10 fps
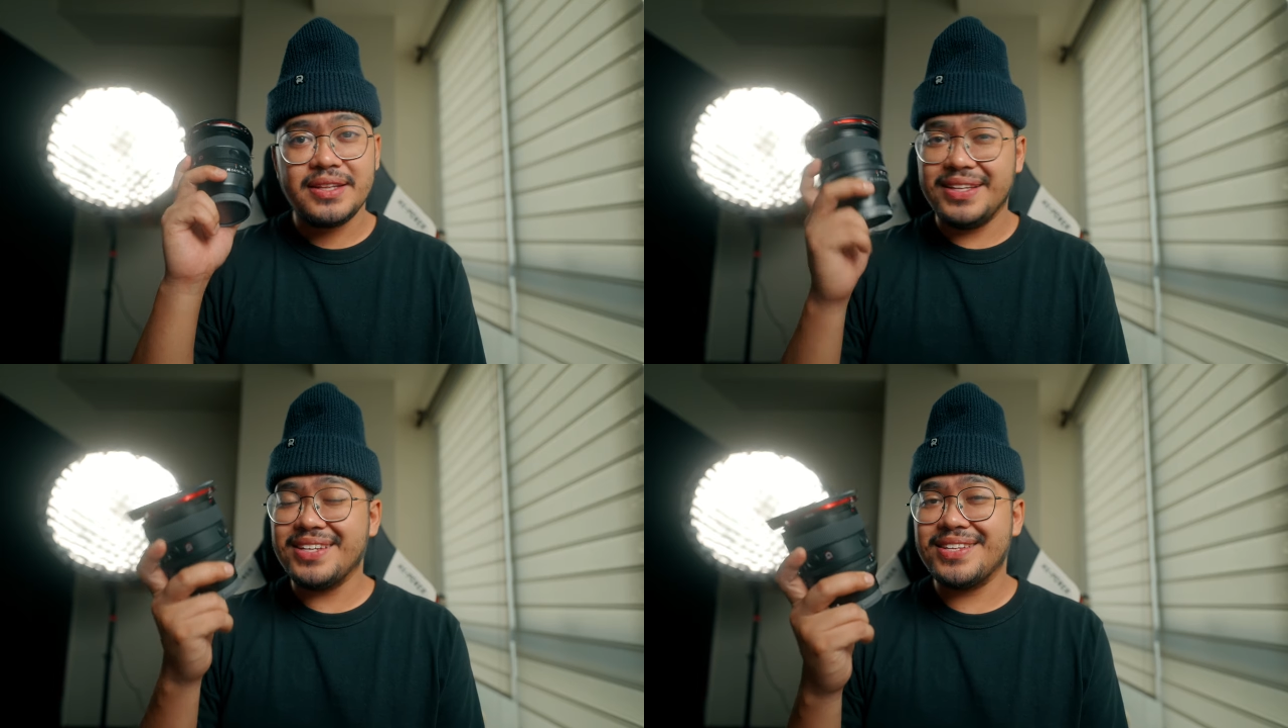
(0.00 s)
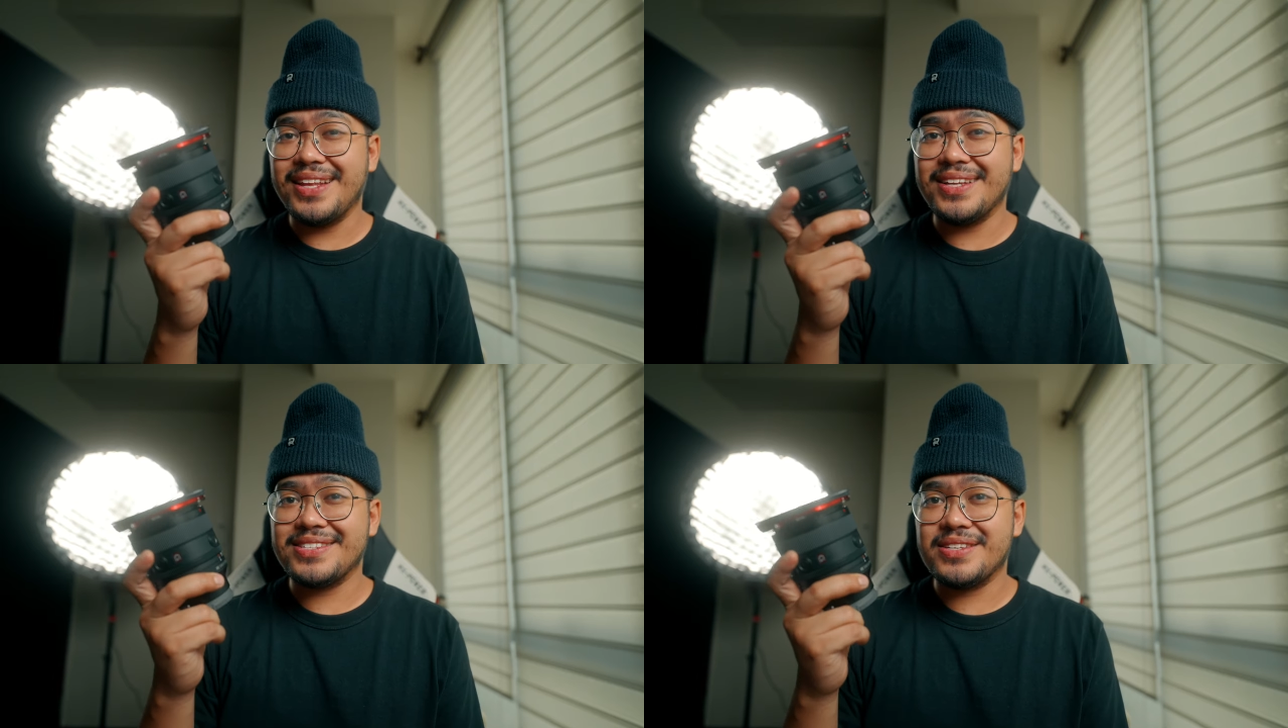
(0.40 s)
This
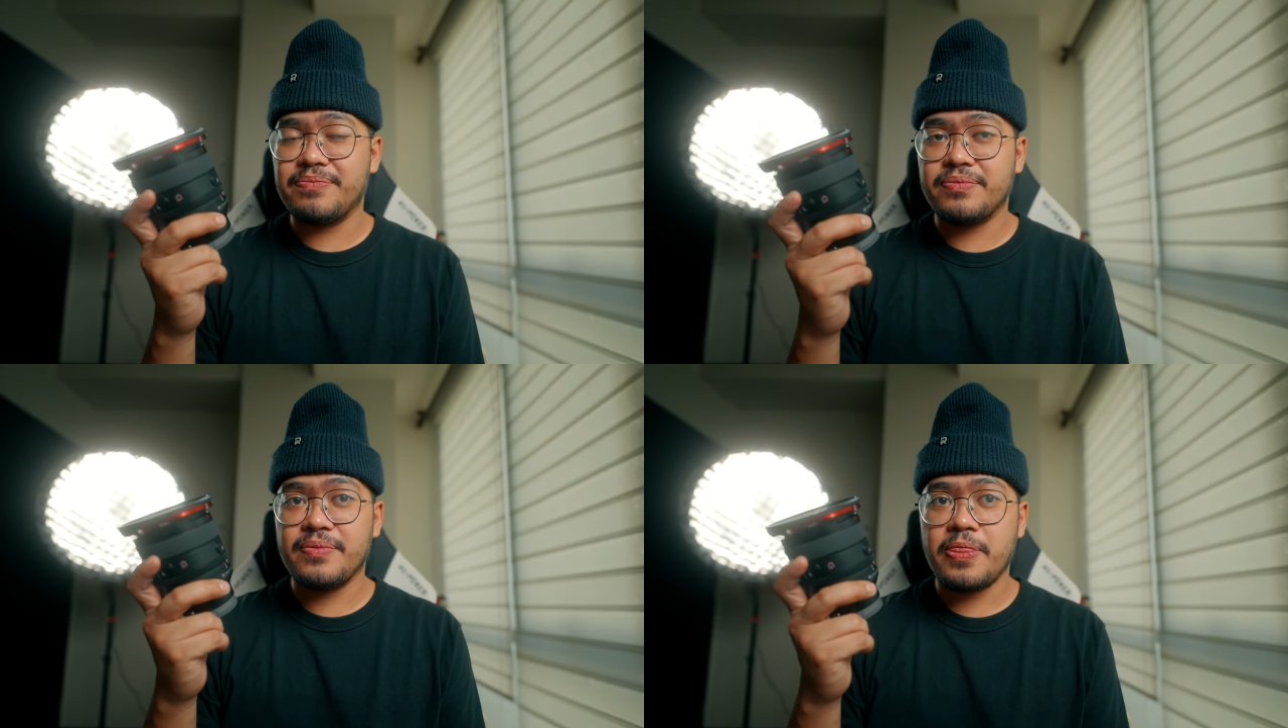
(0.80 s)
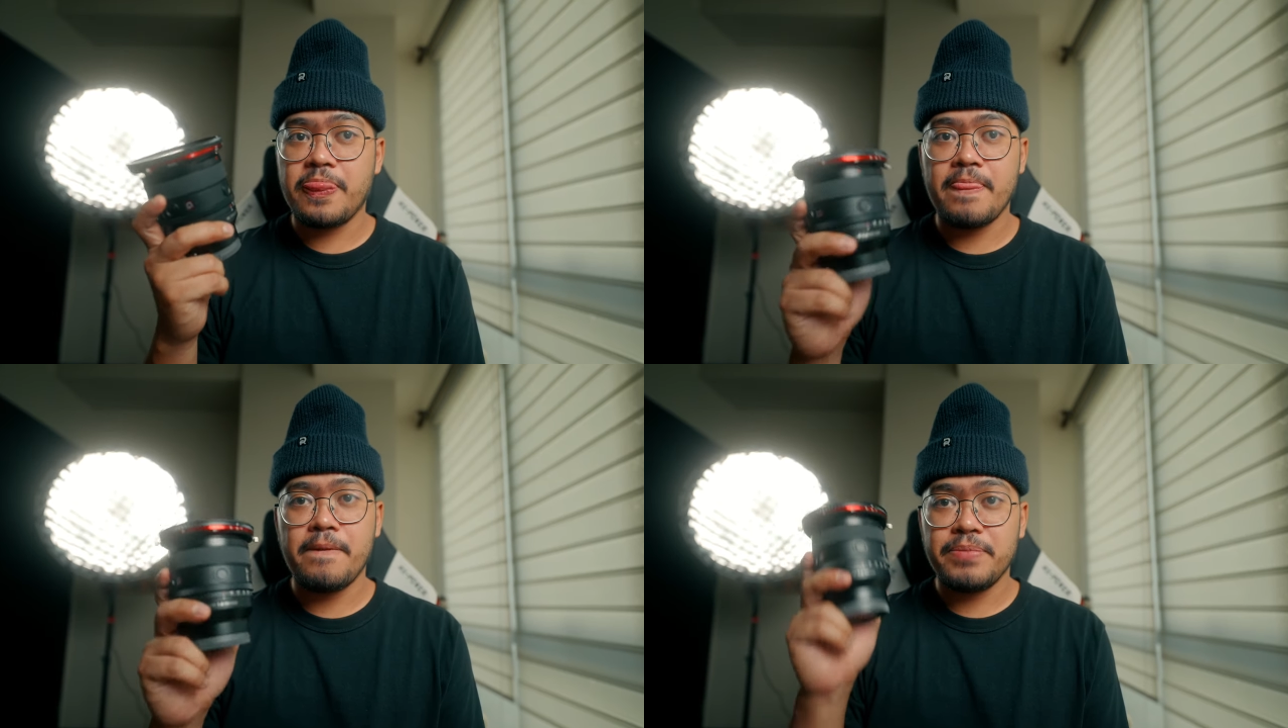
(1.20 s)
lens,
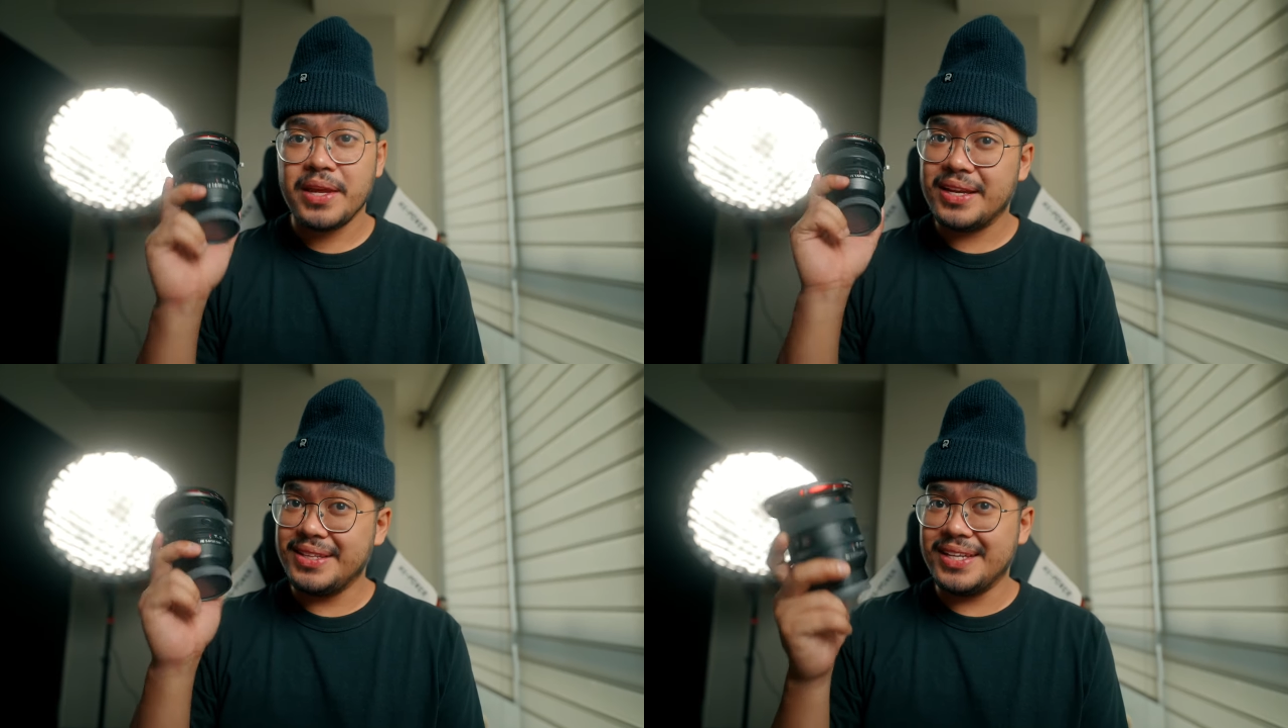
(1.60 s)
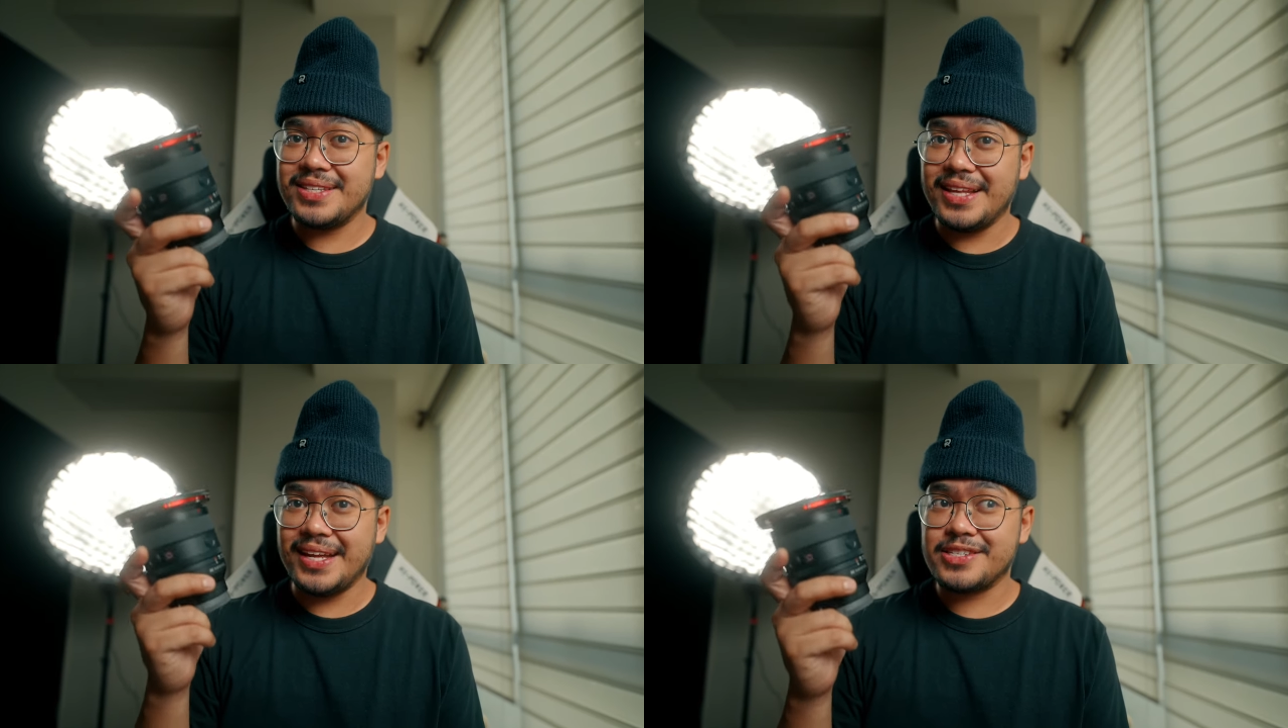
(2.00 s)

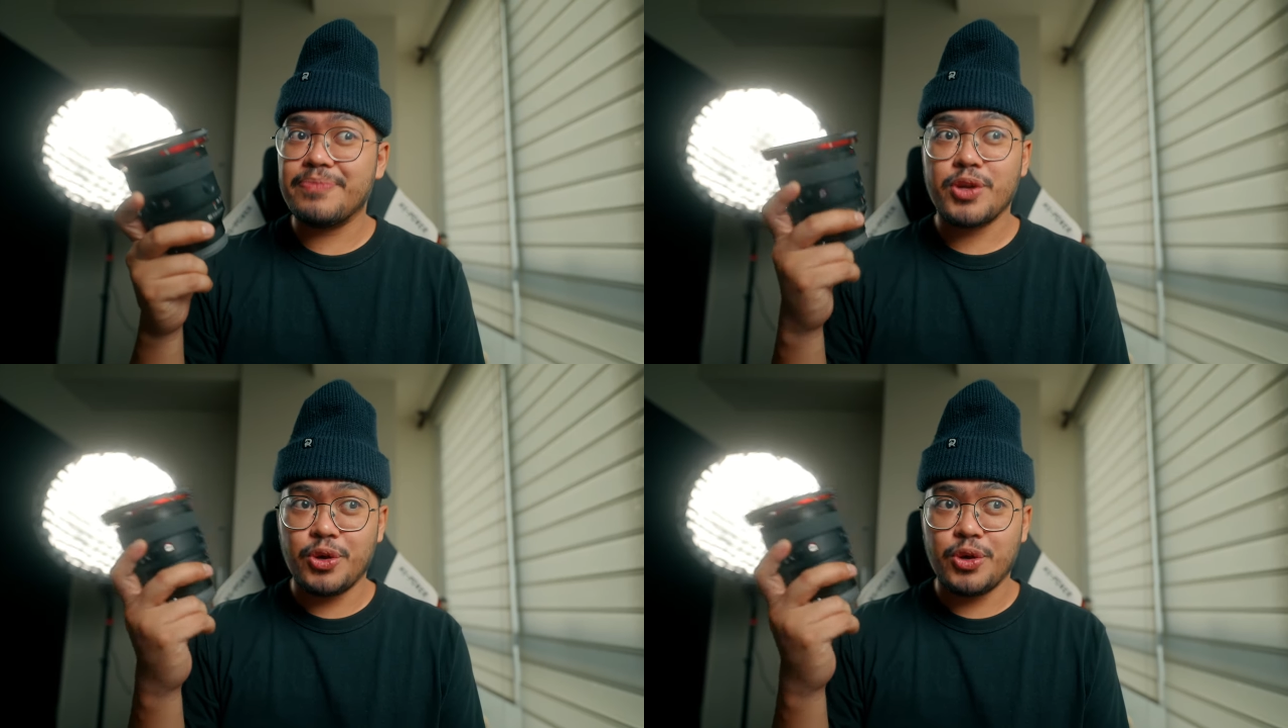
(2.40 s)
this lens